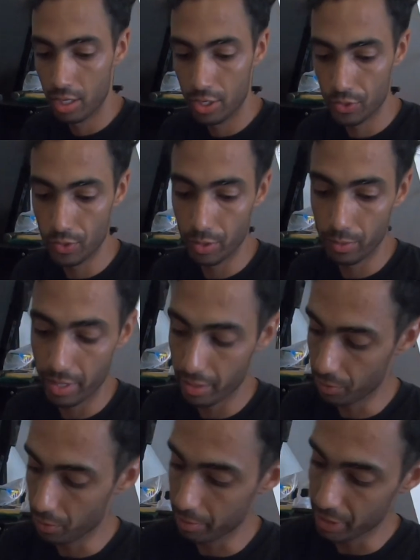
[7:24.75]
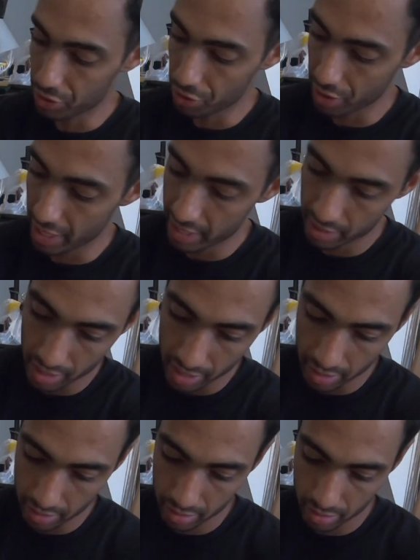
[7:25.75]
So anyway, we're gonna make sure that
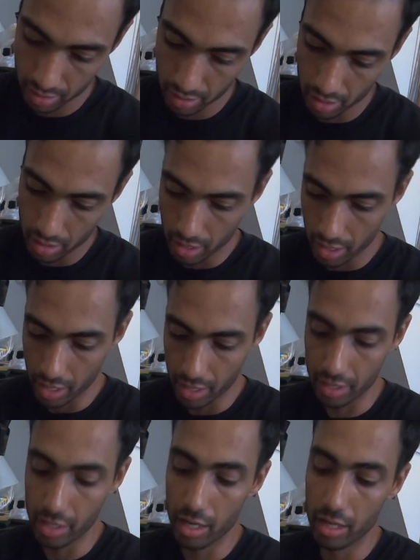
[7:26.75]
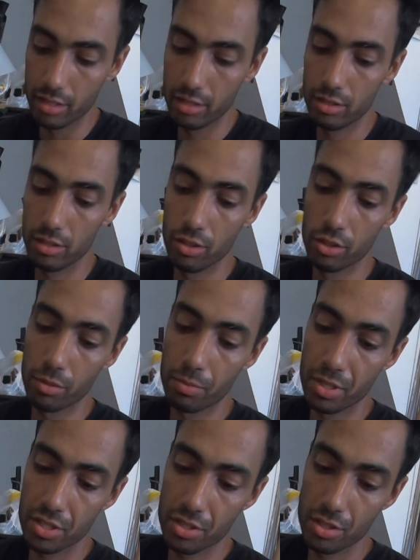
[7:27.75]
dot and the dot on our
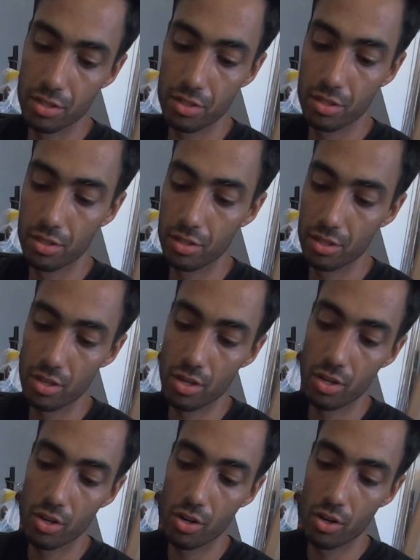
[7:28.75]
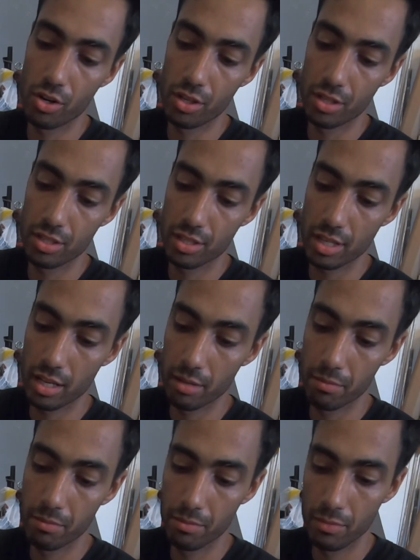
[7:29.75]
piston are in the
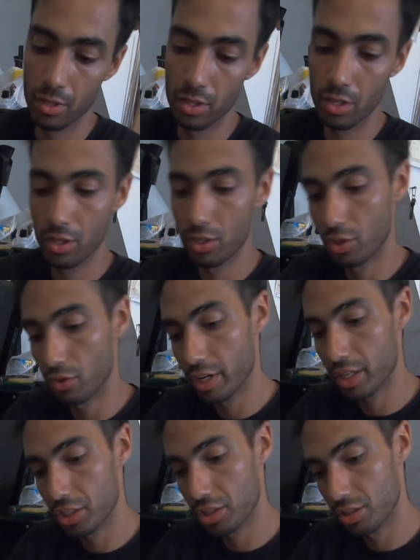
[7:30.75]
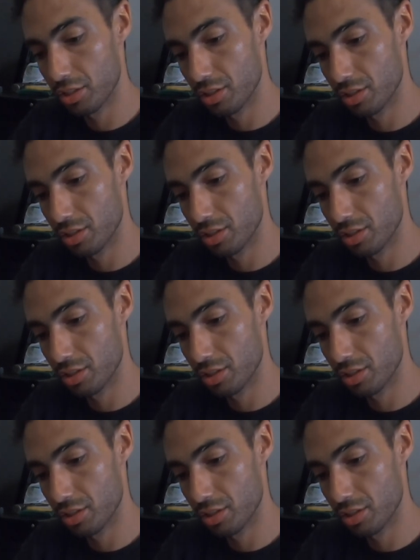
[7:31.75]
same direction.